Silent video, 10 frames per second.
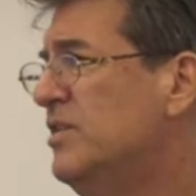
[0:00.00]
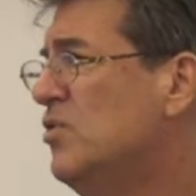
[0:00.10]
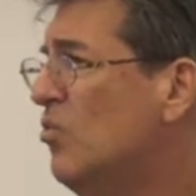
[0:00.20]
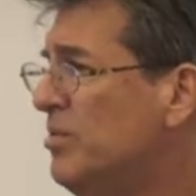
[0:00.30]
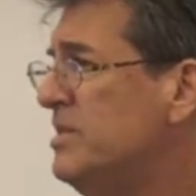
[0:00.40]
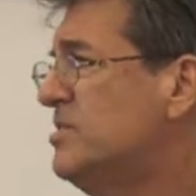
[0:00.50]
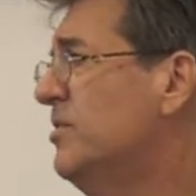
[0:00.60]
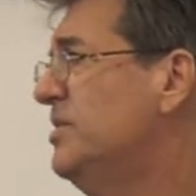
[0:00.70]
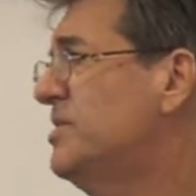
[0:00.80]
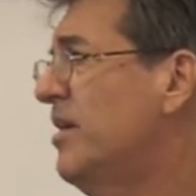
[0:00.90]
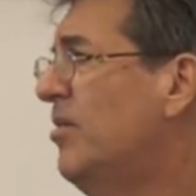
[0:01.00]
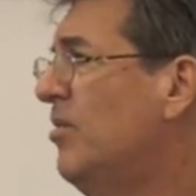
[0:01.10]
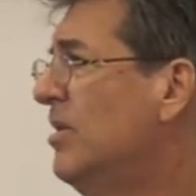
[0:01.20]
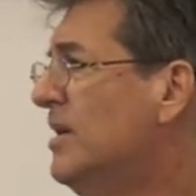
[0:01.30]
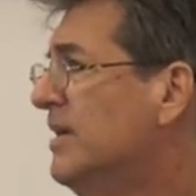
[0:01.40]
And nobody's going to
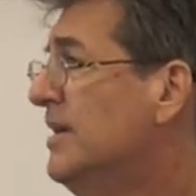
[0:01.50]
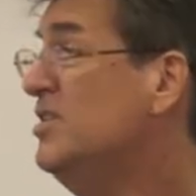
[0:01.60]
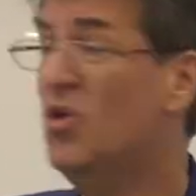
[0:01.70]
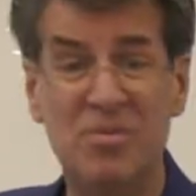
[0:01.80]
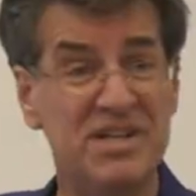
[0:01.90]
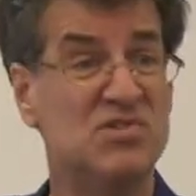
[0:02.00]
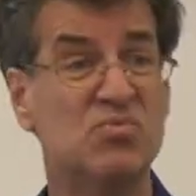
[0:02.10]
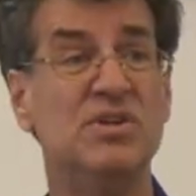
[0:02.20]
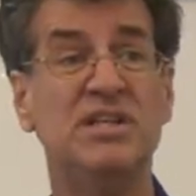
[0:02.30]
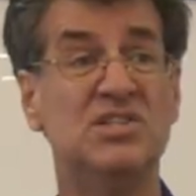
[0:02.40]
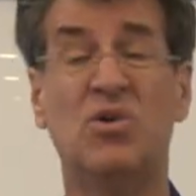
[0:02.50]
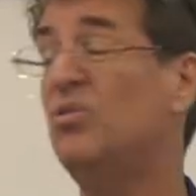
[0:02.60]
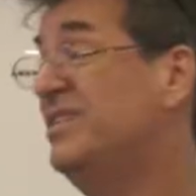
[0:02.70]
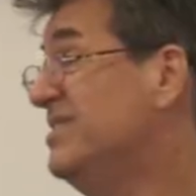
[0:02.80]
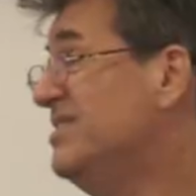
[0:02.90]
tell Nobody's really
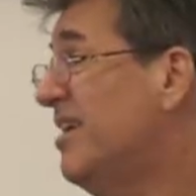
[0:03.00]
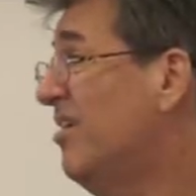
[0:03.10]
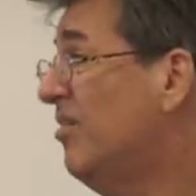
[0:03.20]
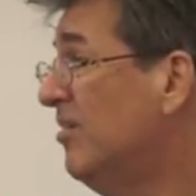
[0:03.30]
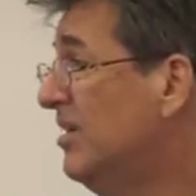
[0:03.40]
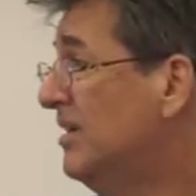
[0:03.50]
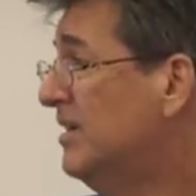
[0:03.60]
told Intel